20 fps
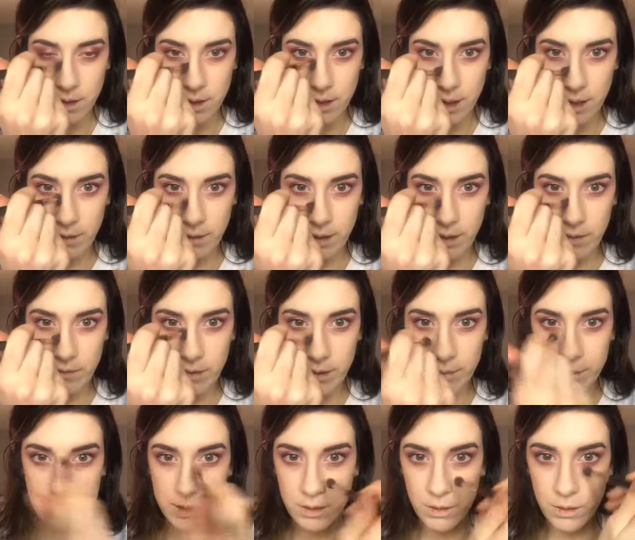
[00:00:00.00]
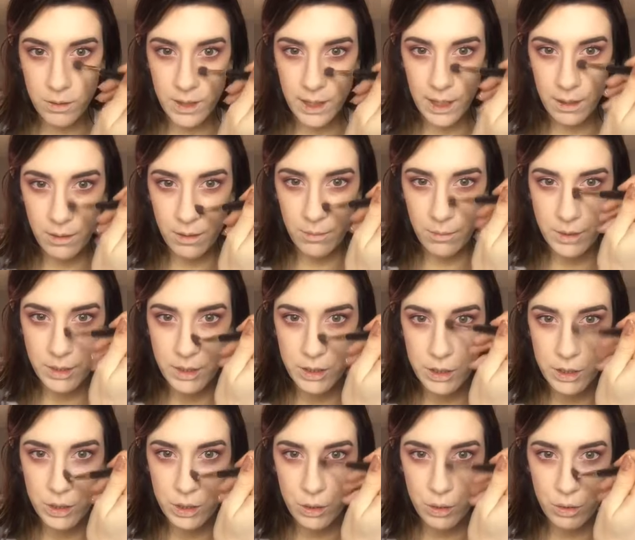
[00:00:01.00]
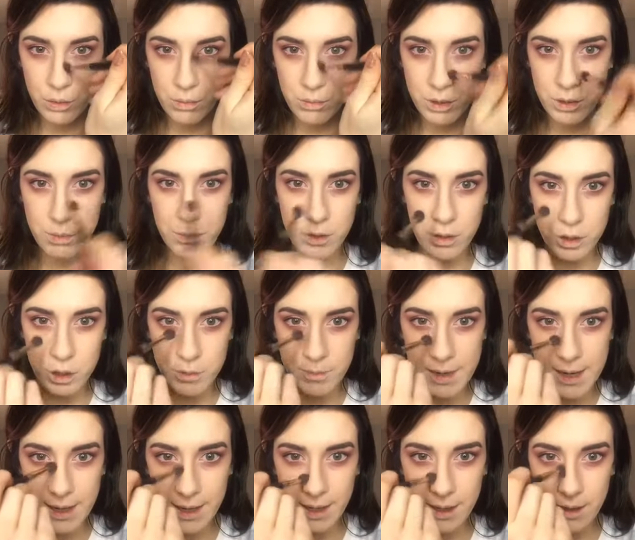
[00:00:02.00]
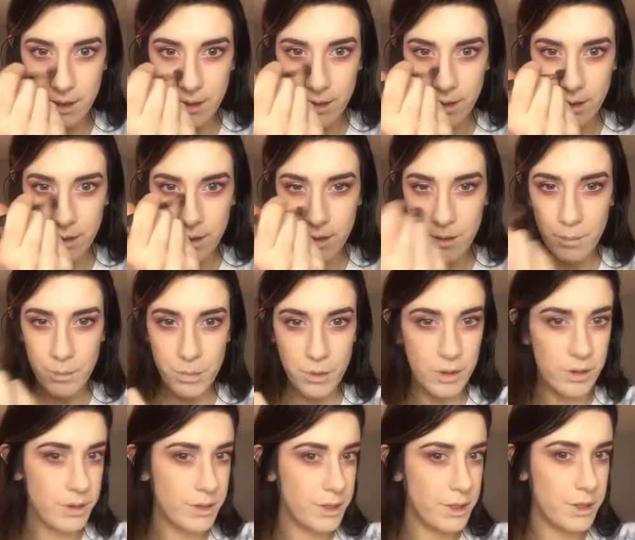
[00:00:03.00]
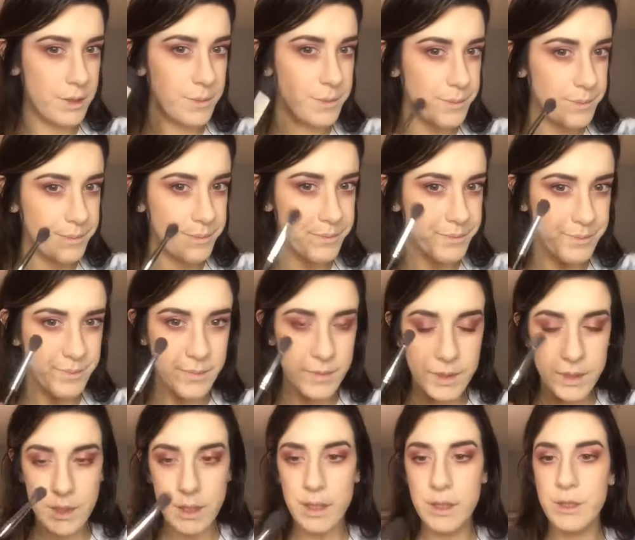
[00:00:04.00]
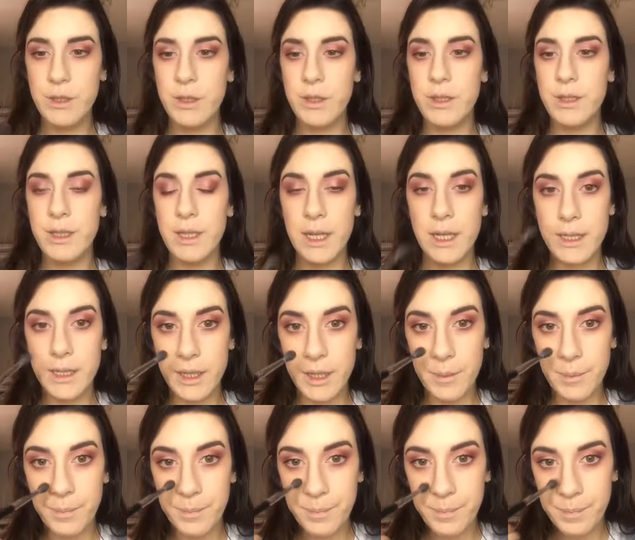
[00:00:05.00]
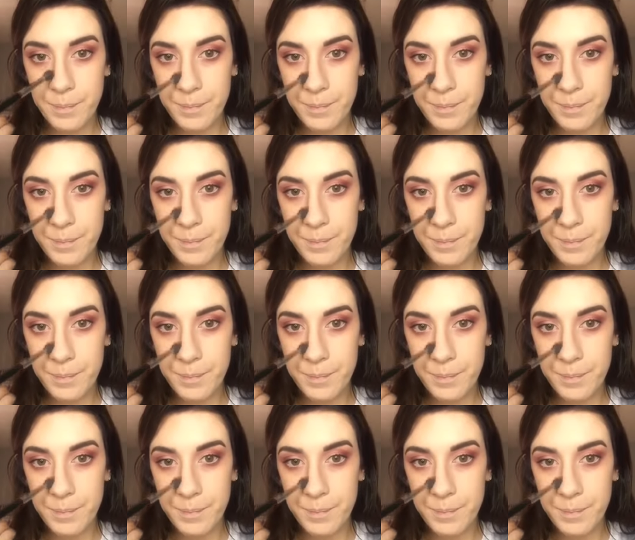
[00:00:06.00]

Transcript: Now if I was going out it would be so much more dramatic, but it's just daytime.